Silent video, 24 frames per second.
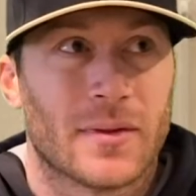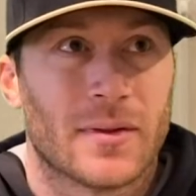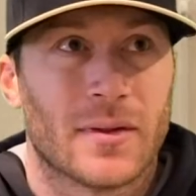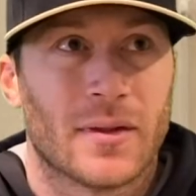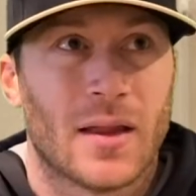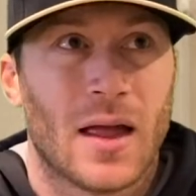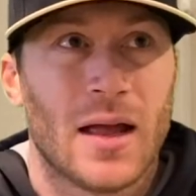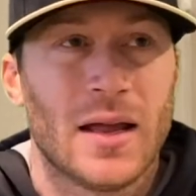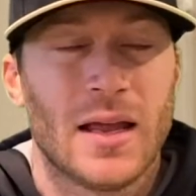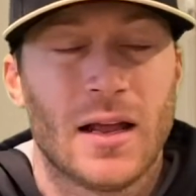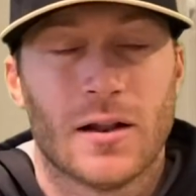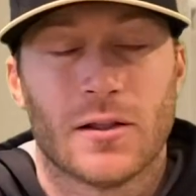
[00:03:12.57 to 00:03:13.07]

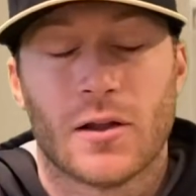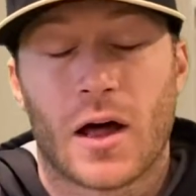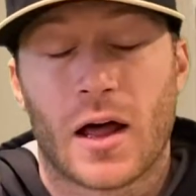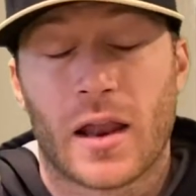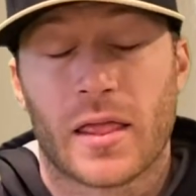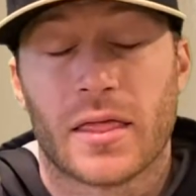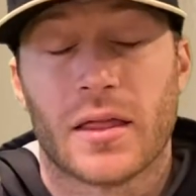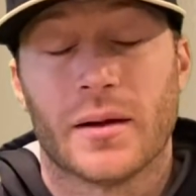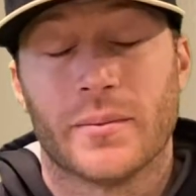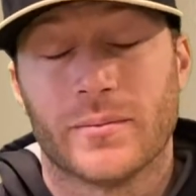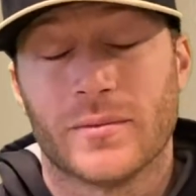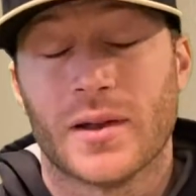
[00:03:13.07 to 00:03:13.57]
I get a lot
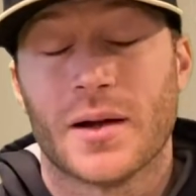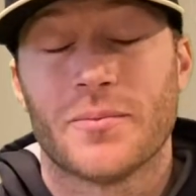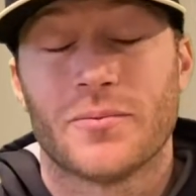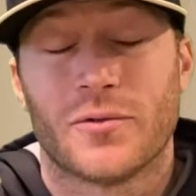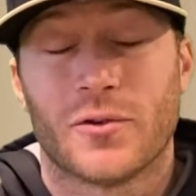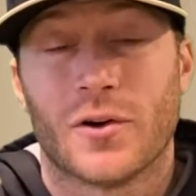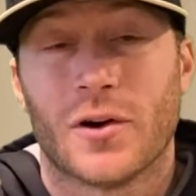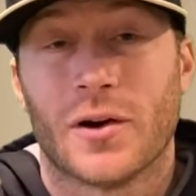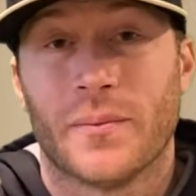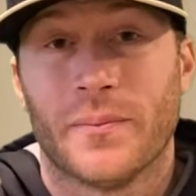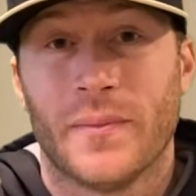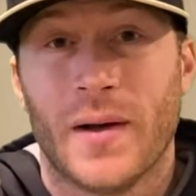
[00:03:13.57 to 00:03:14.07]
of thumbs up
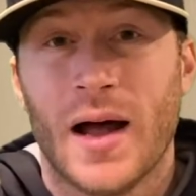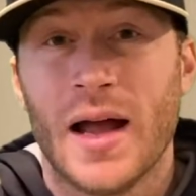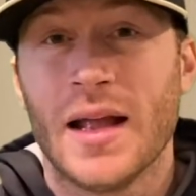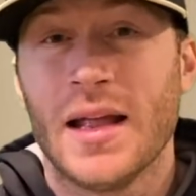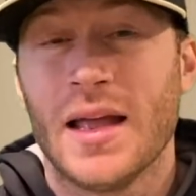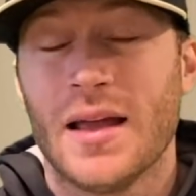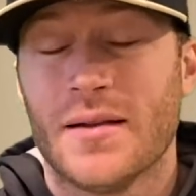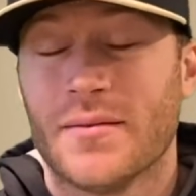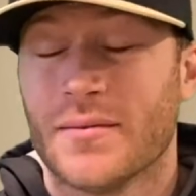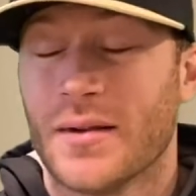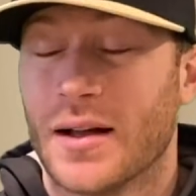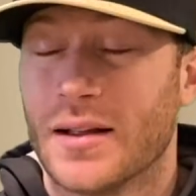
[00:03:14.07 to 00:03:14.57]
for them. I
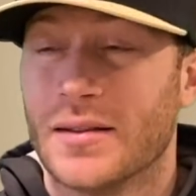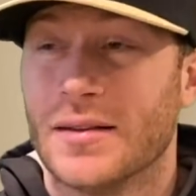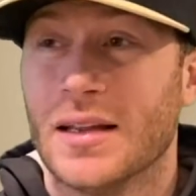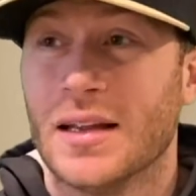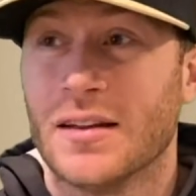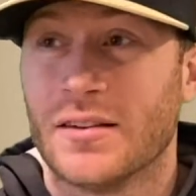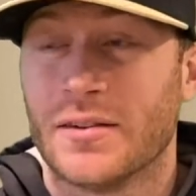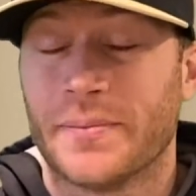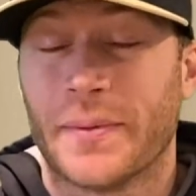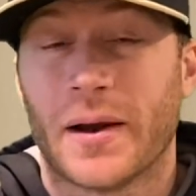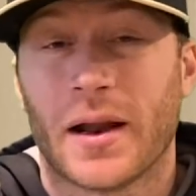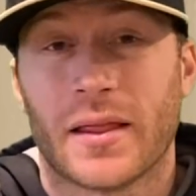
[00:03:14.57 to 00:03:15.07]
get a
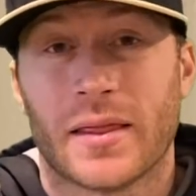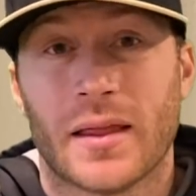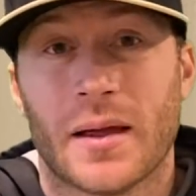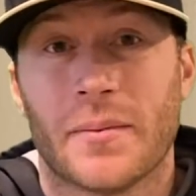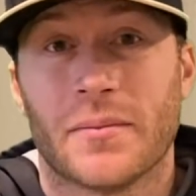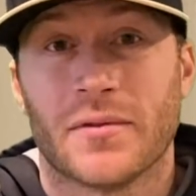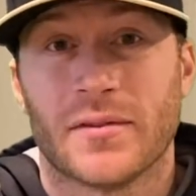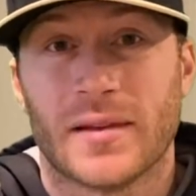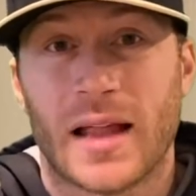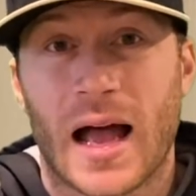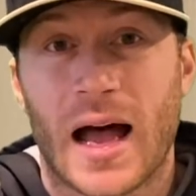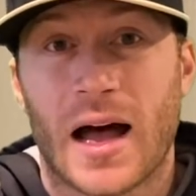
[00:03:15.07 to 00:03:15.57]
decent amount of
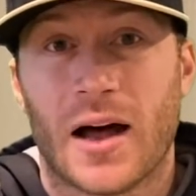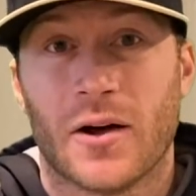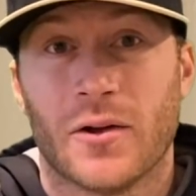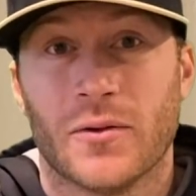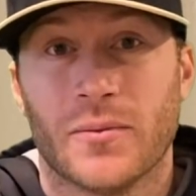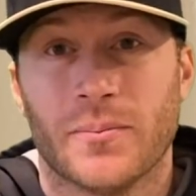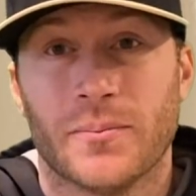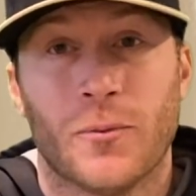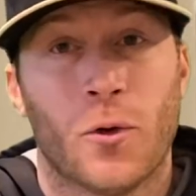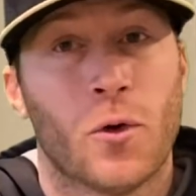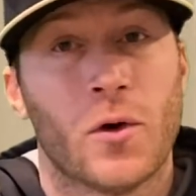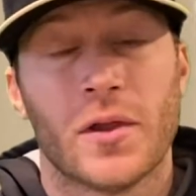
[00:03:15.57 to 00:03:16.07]
thumbs
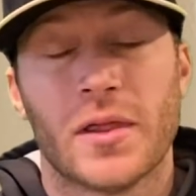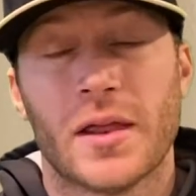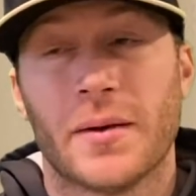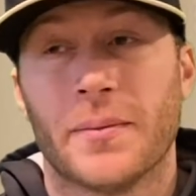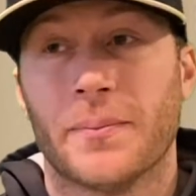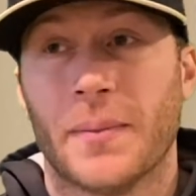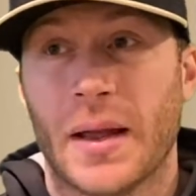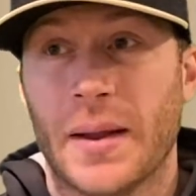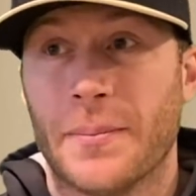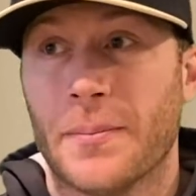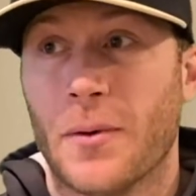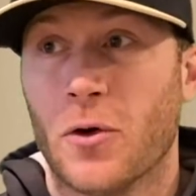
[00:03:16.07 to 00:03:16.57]
down, more
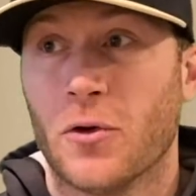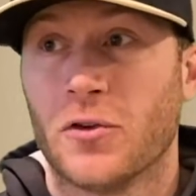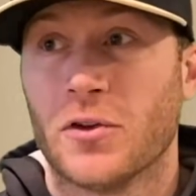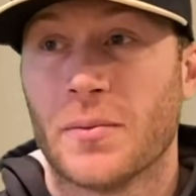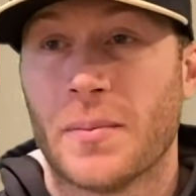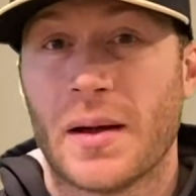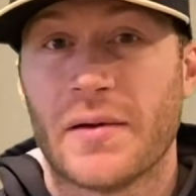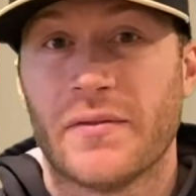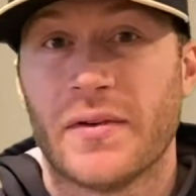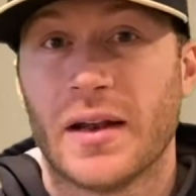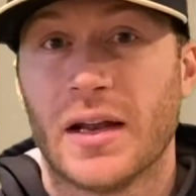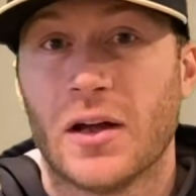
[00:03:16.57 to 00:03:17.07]
than in most
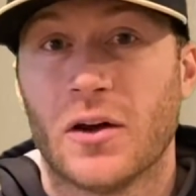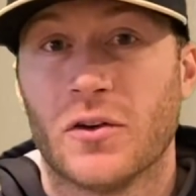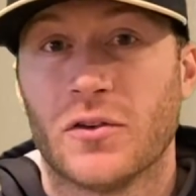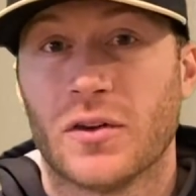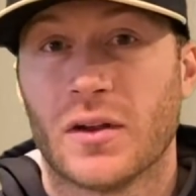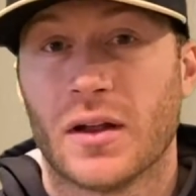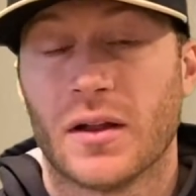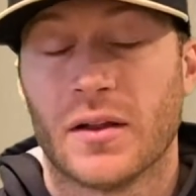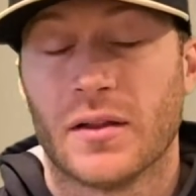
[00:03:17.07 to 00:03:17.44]
of my videos.